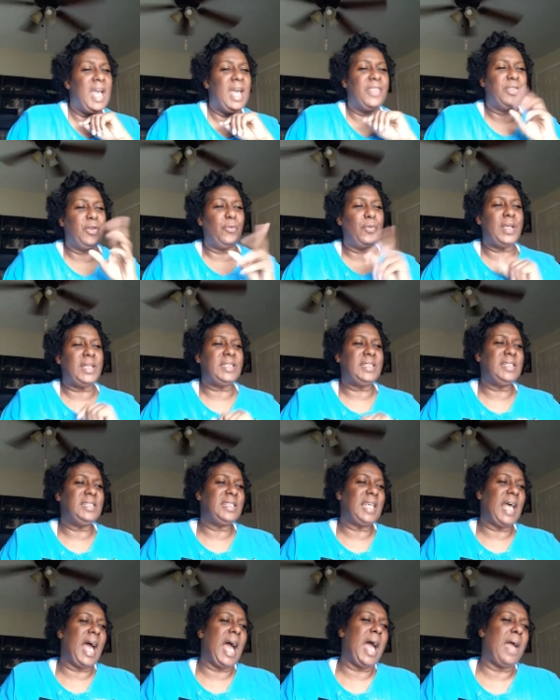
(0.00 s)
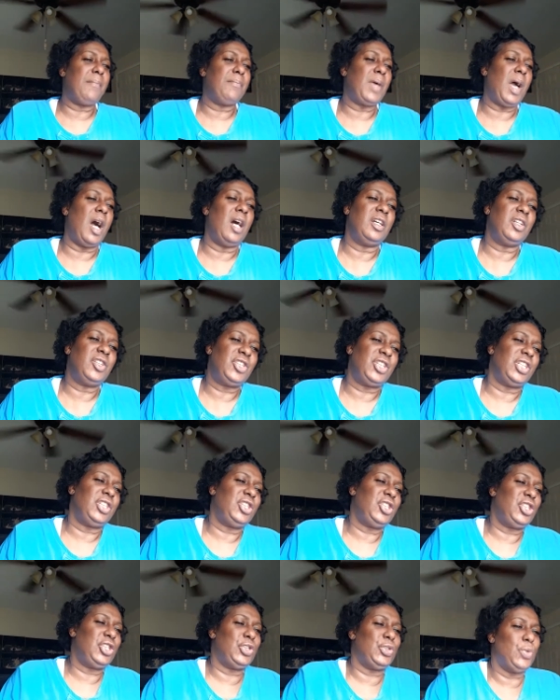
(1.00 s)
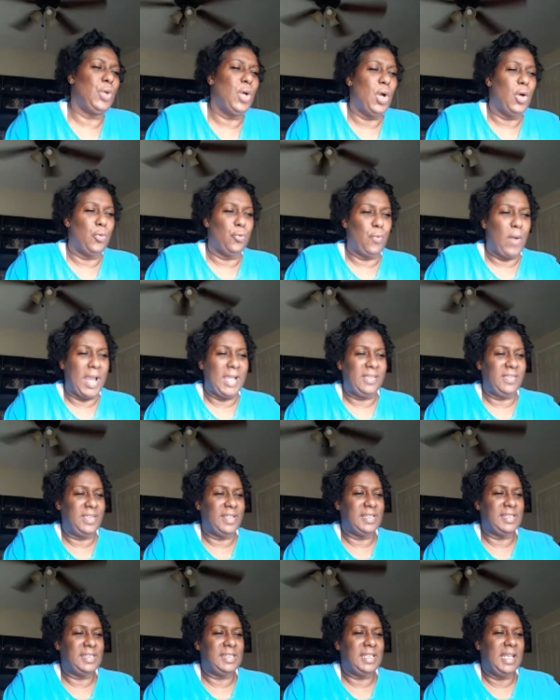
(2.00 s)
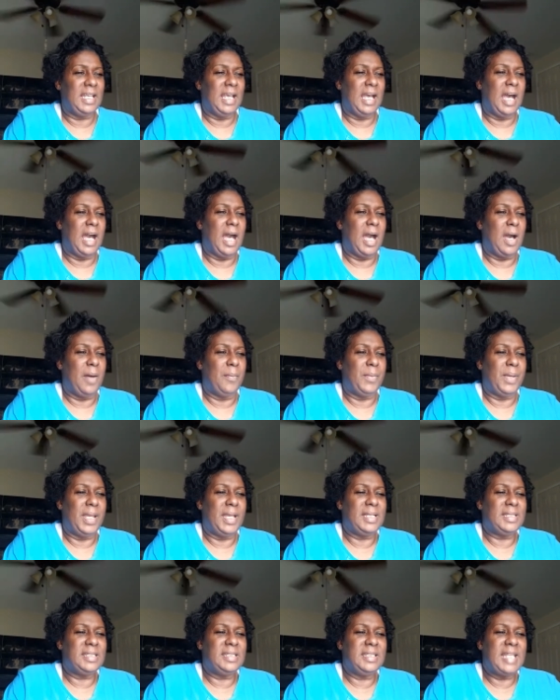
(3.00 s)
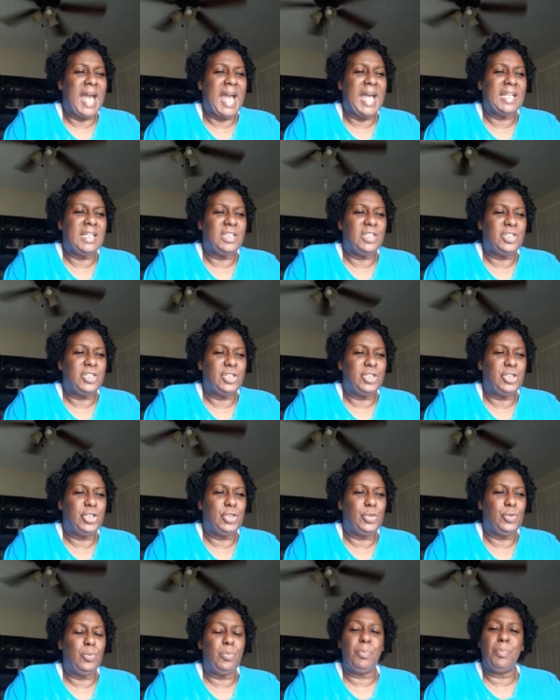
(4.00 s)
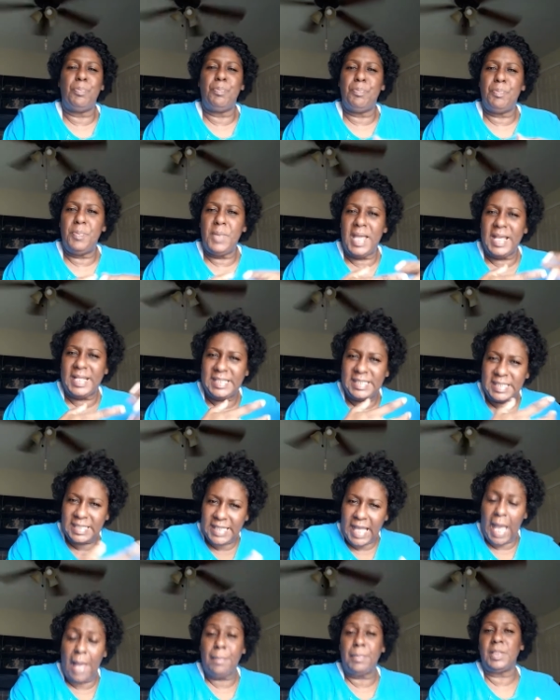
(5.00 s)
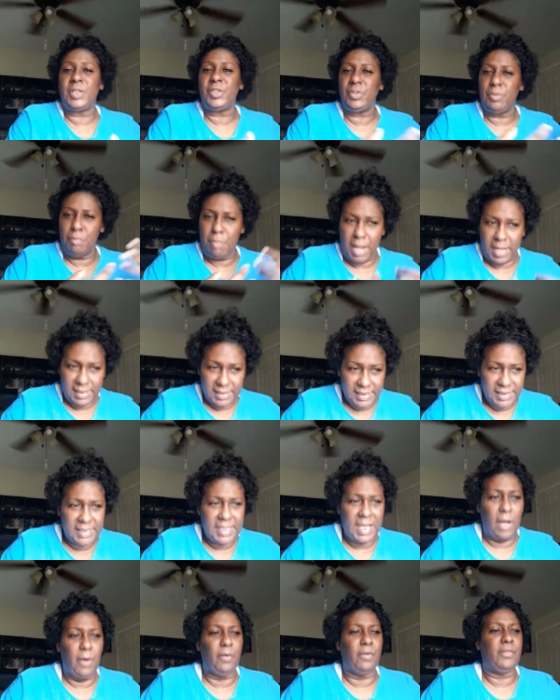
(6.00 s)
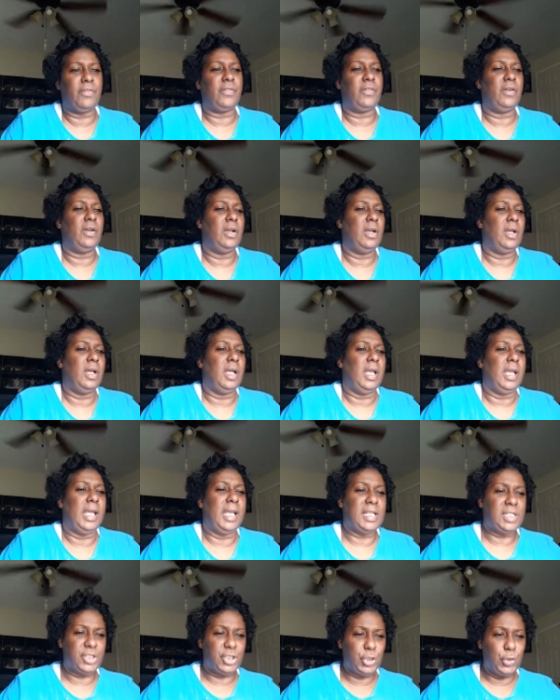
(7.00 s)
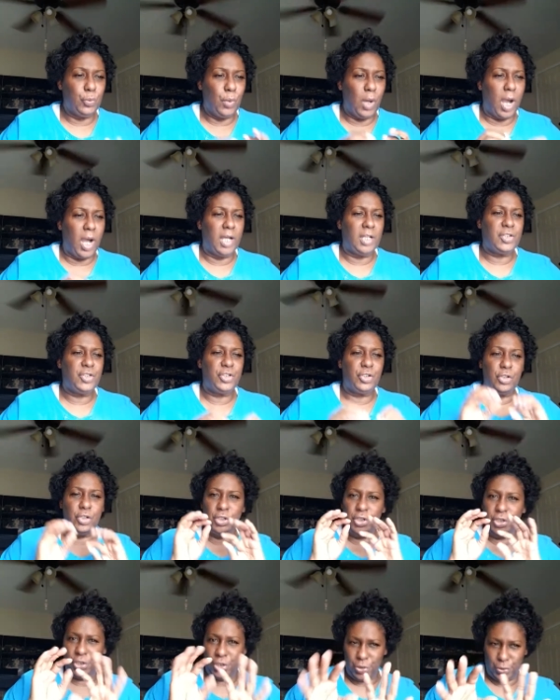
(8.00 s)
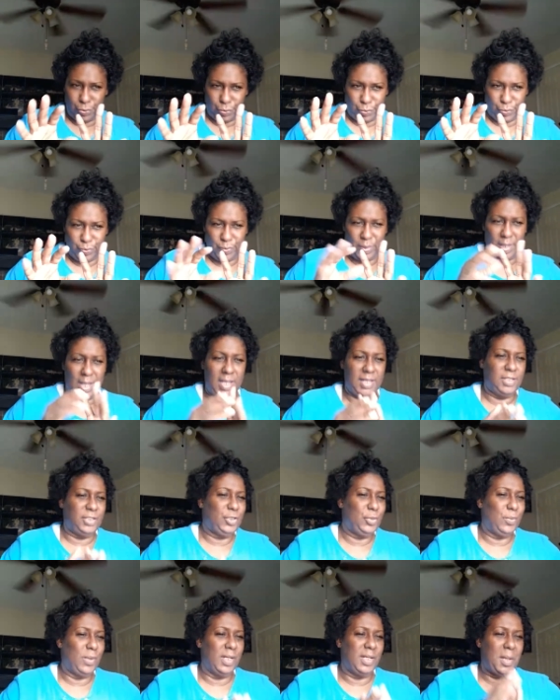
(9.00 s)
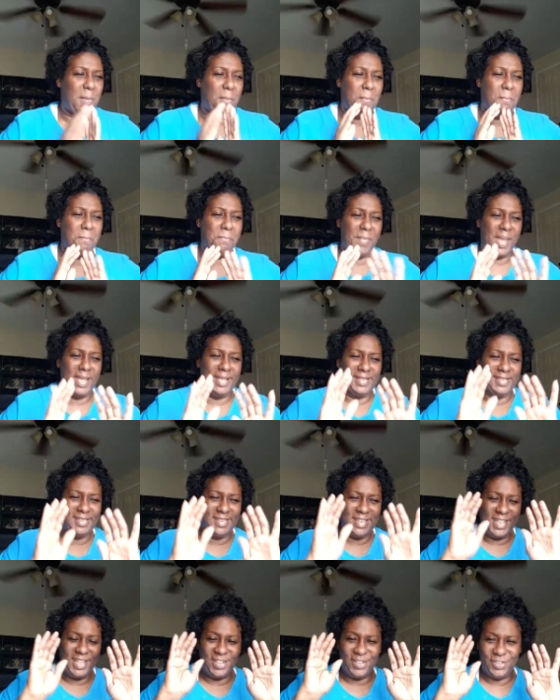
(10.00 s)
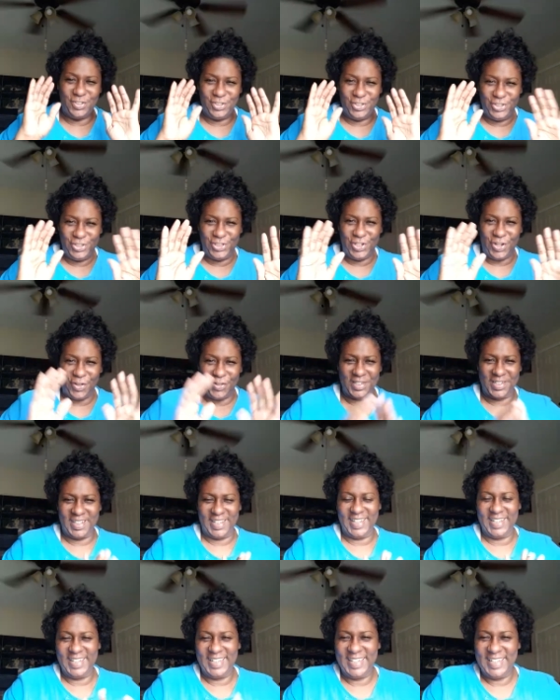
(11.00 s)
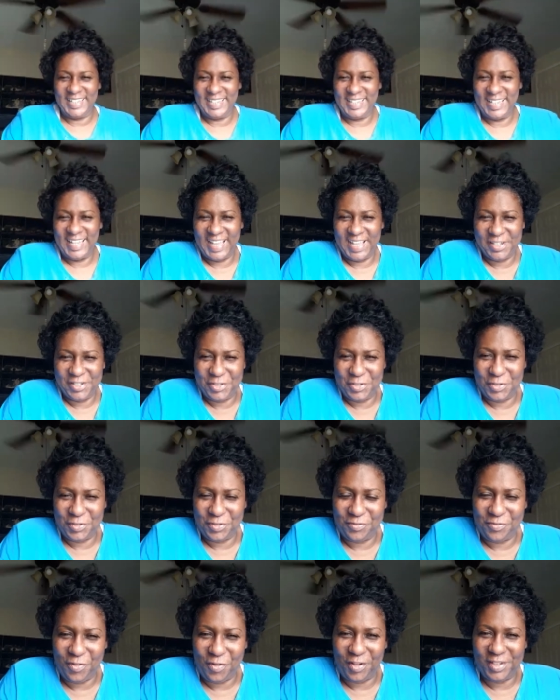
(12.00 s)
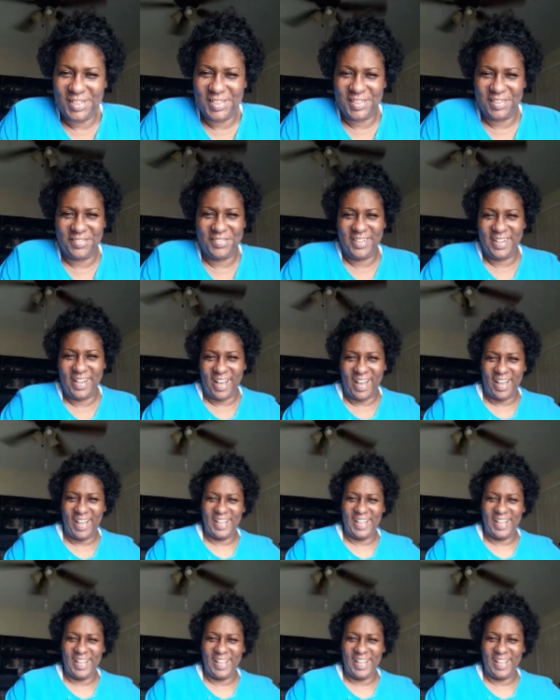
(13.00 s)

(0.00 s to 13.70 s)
The reasons I'm unctioned to write this um, is not to establish myself, It's to usher you into an amazing journey into the voice of God.